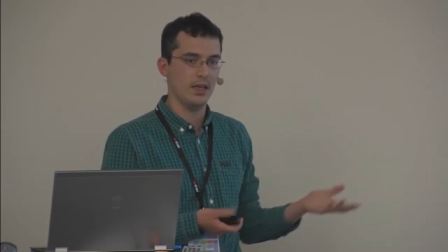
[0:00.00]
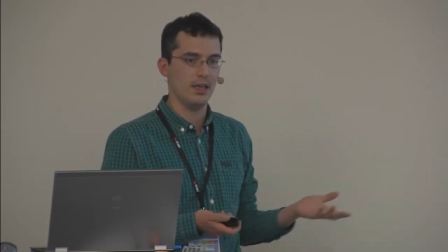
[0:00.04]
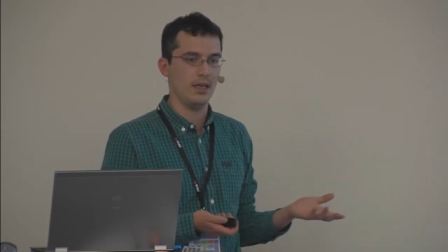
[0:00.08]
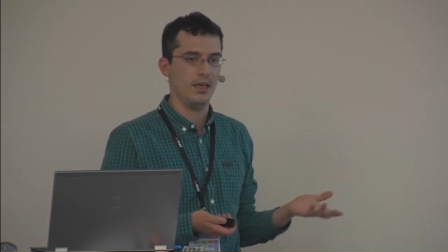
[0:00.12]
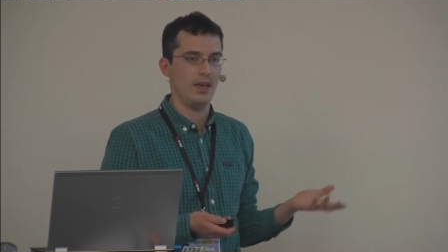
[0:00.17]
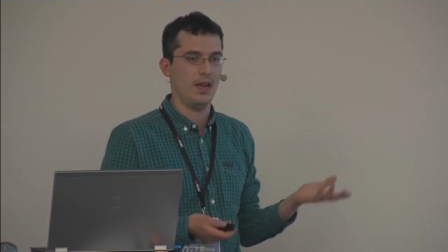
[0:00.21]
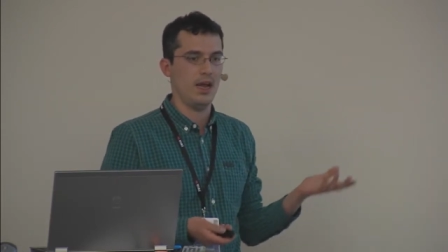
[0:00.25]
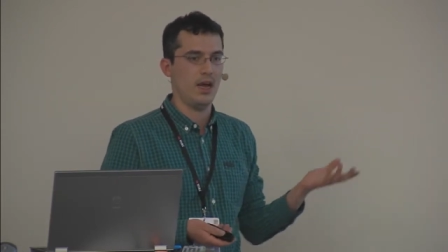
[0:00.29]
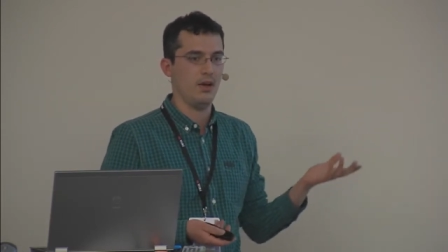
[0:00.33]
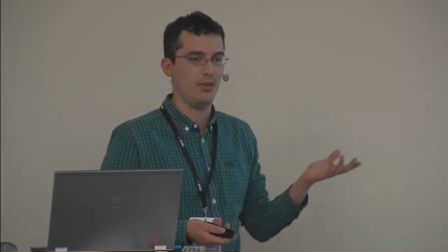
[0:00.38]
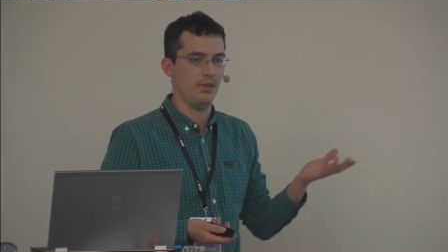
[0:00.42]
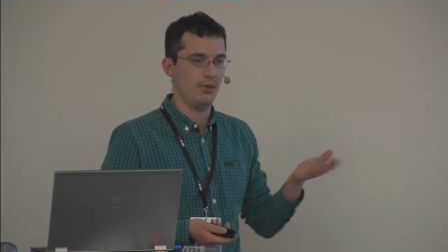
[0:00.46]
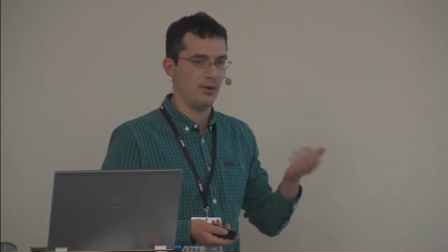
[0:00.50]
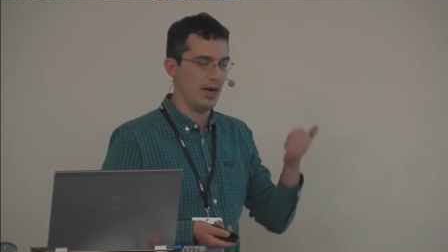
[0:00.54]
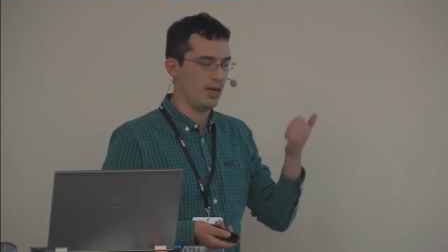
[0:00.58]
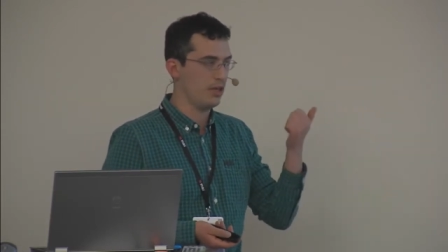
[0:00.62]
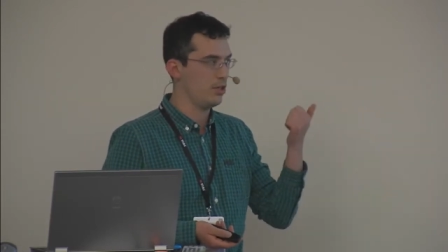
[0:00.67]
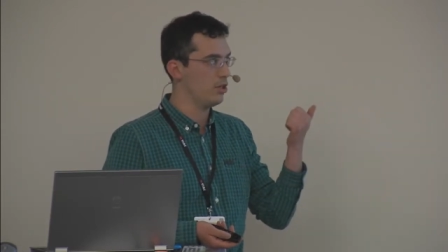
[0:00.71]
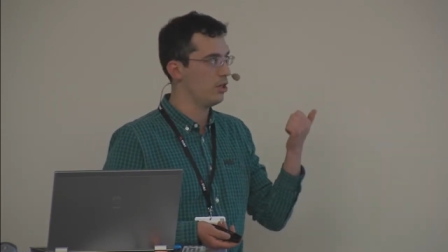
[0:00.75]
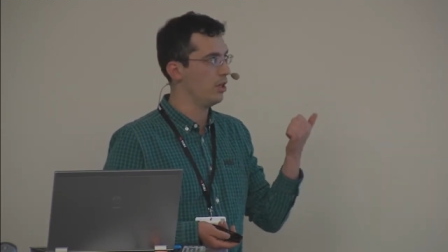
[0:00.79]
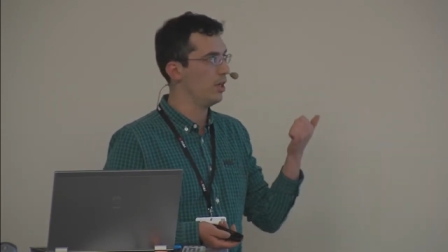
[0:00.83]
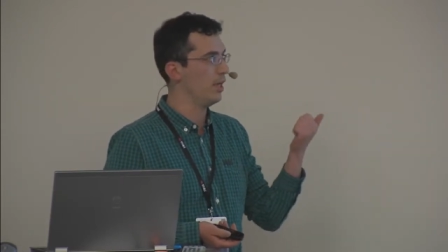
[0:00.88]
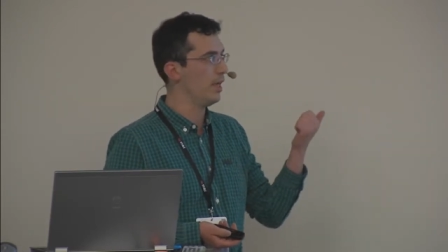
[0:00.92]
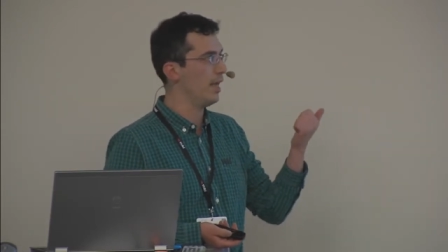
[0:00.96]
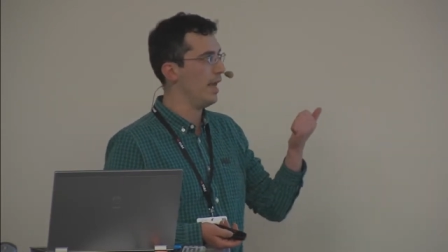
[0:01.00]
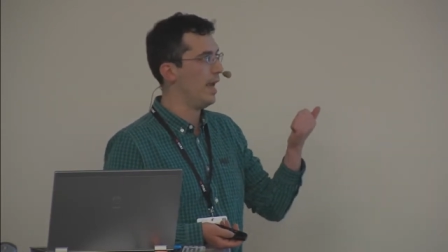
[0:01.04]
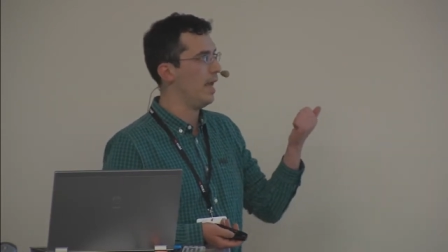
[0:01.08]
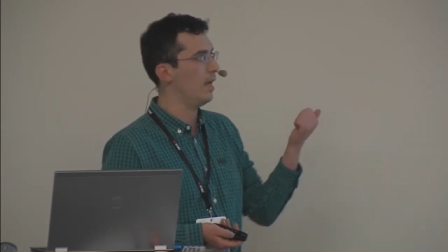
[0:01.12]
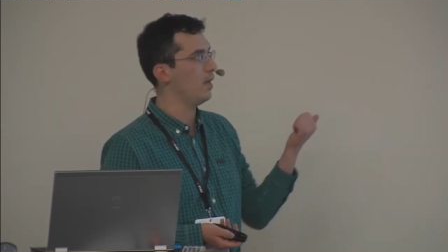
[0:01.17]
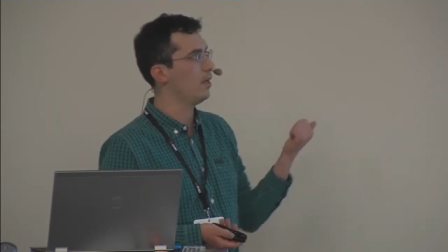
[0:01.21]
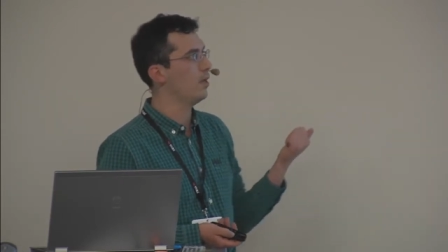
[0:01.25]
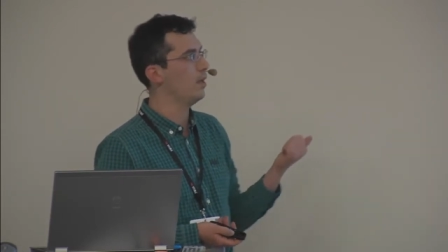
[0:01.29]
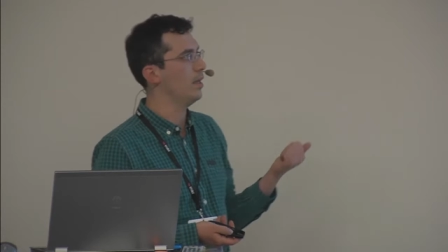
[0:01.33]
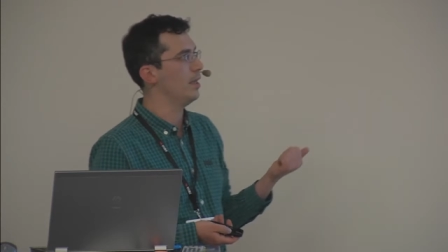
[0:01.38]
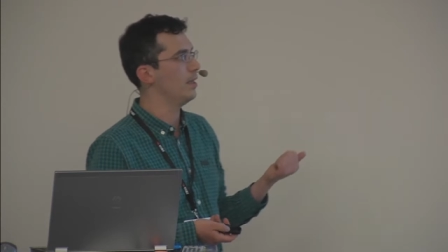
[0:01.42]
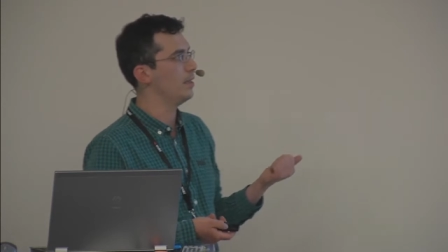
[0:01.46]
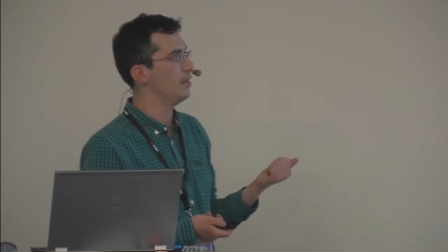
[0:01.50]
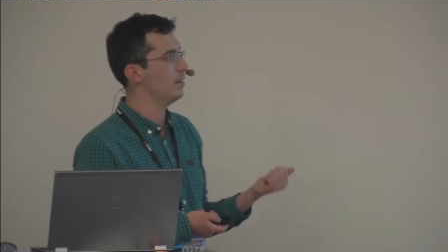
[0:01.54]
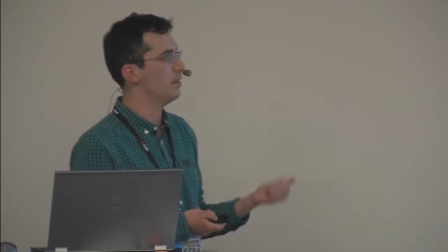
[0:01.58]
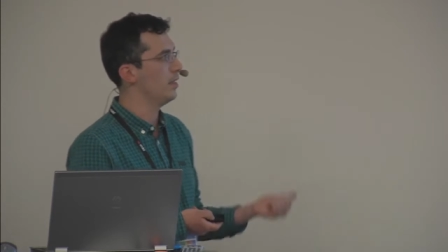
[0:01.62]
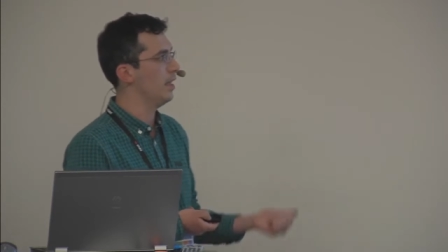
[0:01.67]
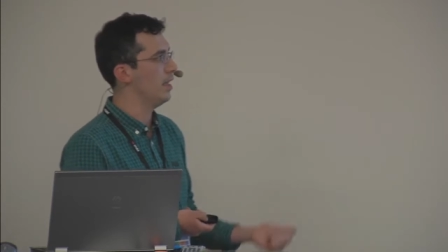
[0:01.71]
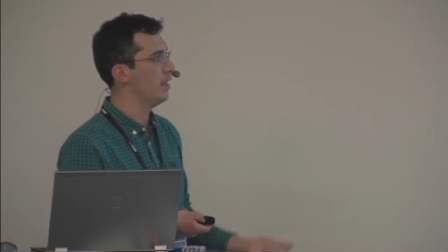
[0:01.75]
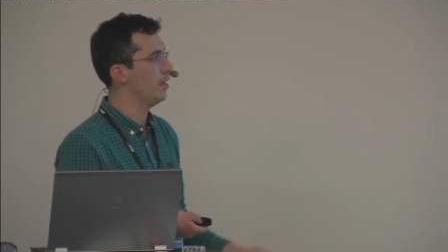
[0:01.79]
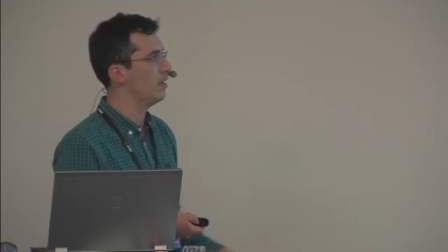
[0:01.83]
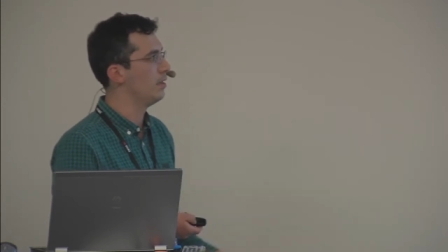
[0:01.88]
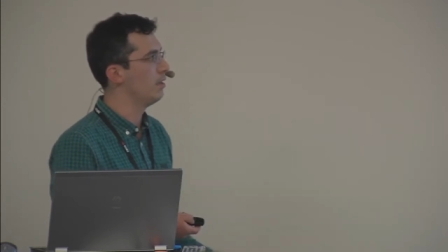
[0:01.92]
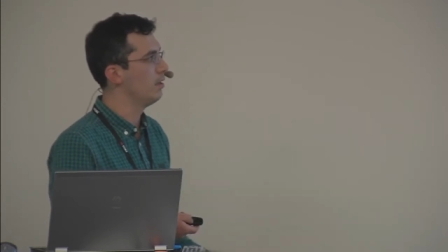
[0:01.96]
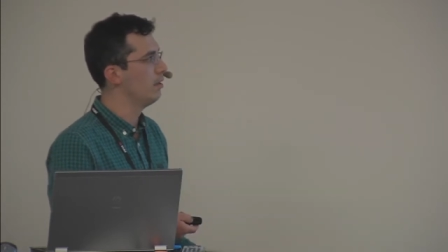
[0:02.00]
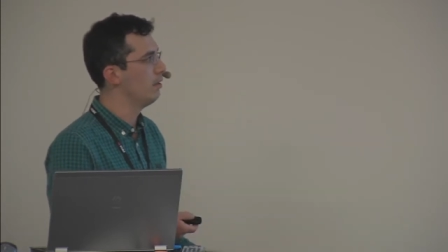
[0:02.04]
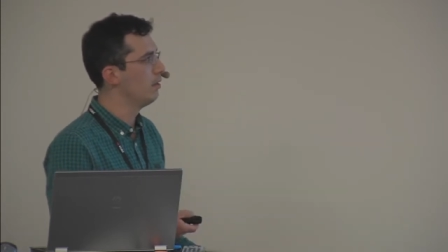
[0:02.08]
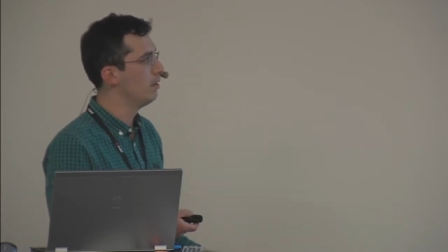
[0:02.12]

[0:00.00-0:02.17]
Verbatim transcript: Now there are actually calculators and